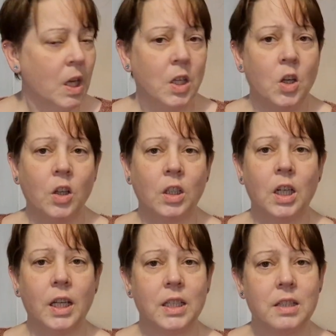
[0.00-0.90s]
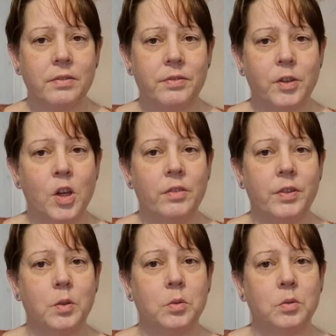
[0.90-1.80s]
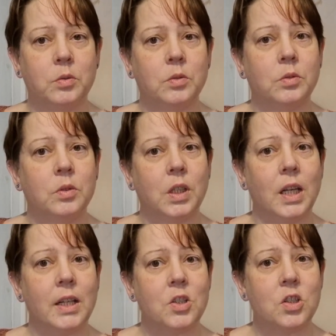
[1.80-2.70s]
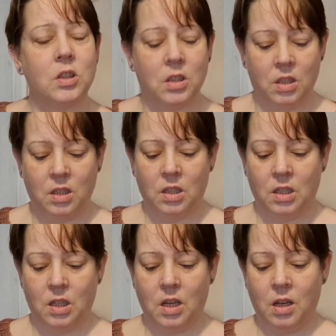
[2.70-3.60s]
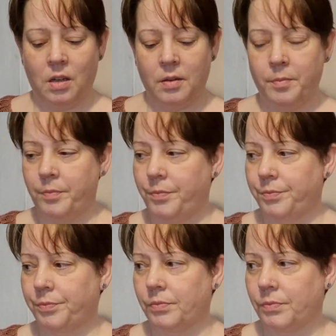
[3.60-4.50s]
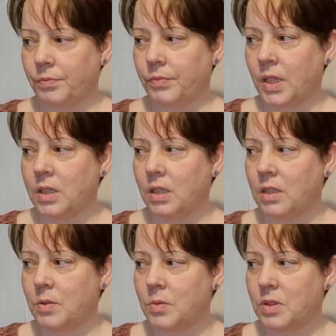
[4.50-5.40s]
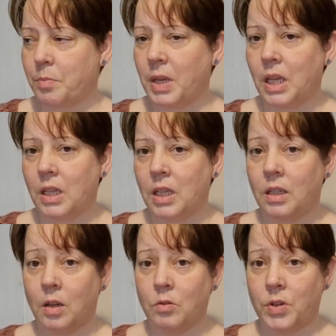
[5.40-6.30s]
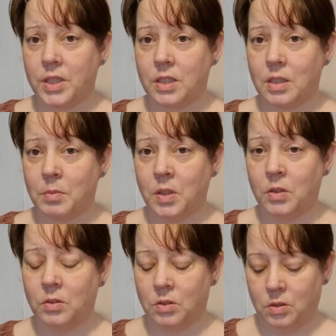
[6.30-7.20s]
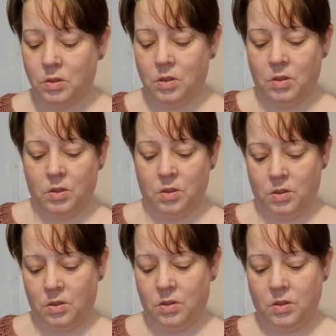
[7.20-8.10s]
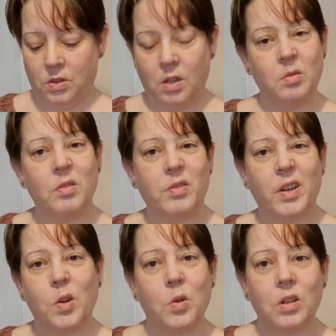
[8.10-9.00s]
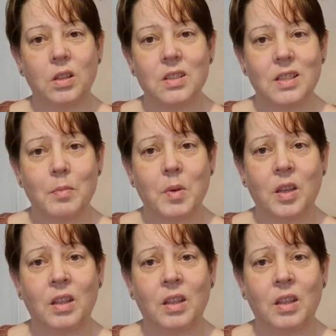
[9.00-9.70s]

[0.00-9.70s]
Yarn Collective Fleurville collection. I think this was the peony. I'll write it down below. I'm not very organised, am I?